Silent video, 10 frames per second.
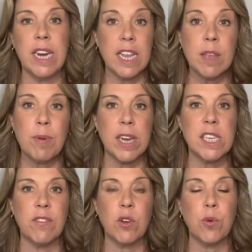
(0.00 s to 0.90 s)
in the price
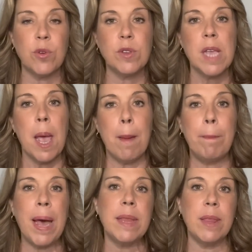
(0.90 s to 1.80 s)
of a cruise,
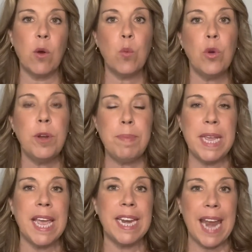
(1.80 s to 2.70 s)
but there would
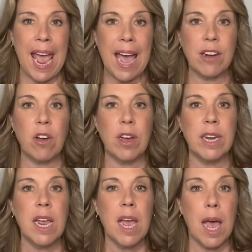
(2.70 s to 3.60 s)
be an
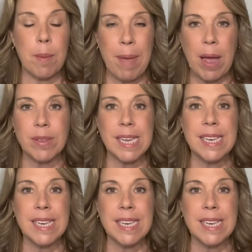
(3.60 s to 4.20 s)
add-on amount.